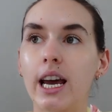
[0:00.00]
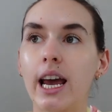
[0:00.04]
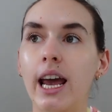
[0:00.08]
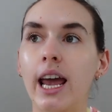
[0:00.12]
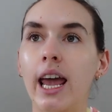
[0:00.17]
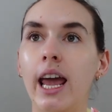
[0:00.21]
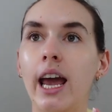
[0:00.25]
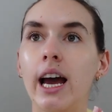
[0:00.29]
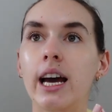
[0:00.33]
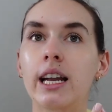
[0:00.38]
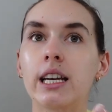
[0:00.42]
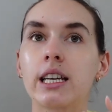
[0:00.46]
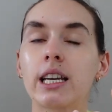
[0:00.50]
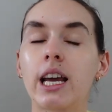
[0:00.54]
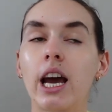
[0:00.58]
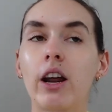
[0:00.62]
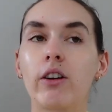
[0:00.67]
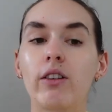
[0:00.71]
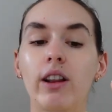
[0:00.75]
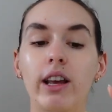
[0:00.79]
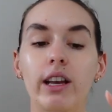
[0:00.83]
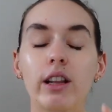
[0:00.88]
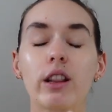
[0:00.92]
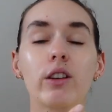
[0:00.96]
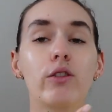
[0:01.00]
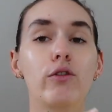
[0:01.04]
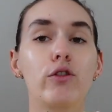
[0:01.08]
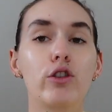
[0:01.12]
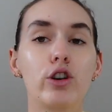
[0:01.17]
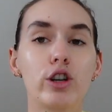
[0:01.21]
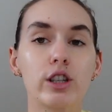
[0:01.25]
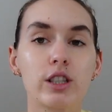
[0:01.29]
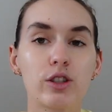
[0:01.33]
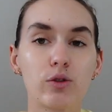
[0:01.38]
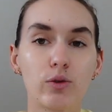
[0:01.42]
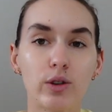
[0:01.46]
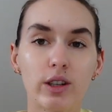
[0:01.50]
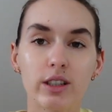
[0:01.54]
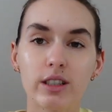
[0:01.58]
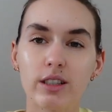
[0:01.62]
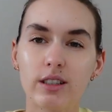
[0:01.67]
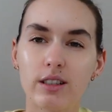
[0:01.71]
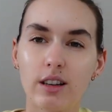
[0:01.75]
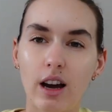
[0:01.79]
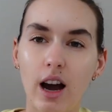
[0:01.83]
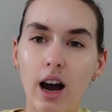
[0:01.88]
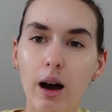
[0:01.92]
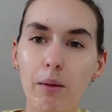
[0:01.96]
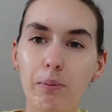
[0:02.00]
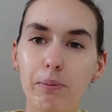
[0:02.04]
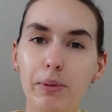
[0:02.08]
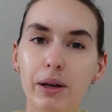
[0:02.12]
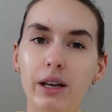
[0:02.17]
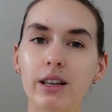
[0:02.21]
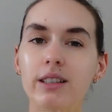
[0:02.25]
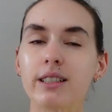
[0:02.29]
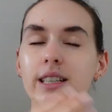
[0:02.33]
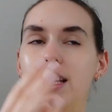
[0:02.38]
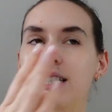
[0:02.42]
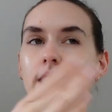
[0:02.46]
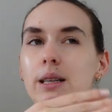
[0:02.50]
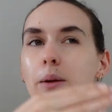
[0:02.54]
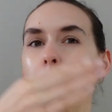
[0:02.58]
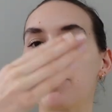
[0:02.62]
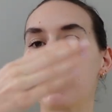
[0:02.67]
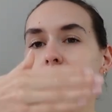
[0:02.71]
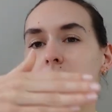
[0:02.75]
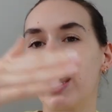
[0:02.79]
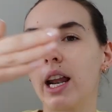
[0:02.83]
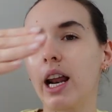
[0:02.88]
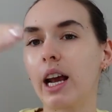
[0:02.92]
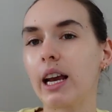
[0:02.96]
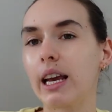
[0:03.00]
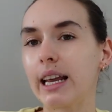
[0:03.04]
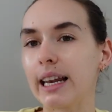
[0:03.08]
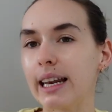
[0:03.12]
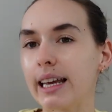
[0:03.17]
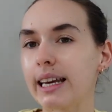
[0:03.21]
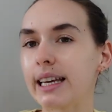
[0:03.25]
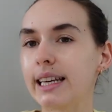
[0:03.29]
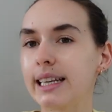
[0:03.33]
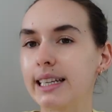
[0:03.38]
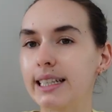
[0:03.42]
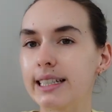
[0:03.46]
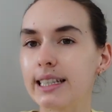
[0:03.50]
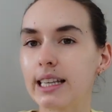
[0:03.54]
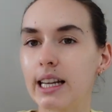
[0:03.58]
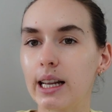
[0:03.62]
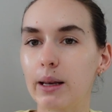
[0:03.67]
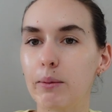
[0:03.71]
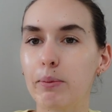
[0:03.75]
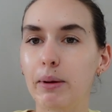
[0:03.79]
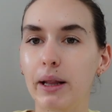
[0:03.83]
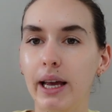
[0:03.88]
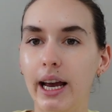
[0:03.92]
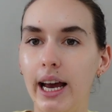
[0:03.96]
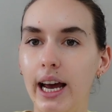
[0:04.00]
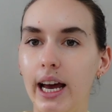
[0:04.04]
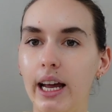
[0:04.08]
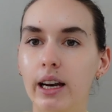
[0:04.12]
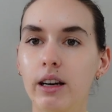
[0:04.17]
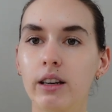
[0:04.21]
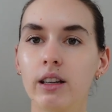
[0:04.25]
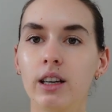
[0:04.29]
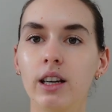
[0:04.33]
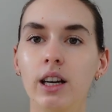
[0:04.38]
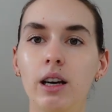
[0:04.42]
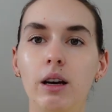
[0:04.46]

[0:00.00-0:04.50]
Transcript: and kind of like the first real stop, because that's something that I can like easily plan,